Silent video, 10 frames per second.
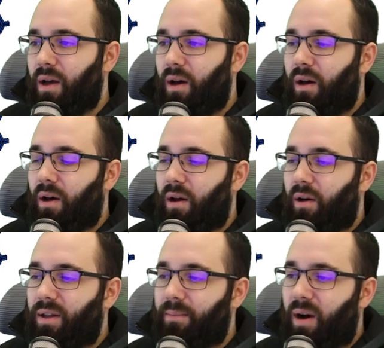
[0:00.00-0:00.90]
uh,
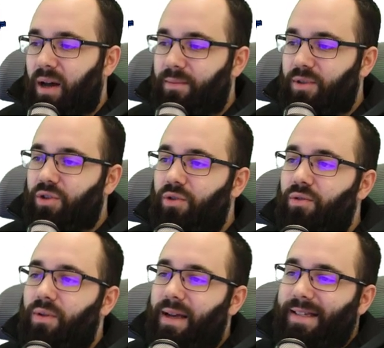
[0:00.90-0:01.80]
on the bottom.
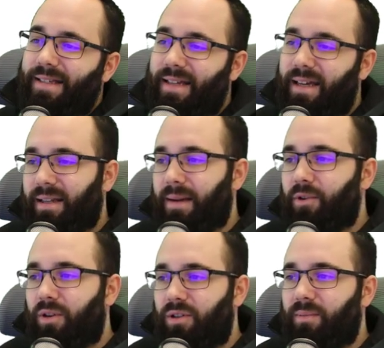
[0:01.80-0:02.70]
So as I said, I'm
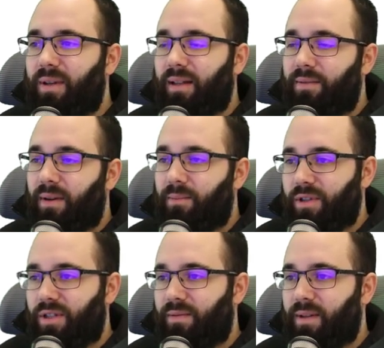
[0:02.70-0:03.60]
going to be leaving
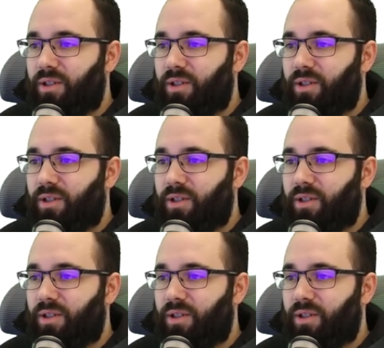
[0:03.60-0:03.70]
most of them.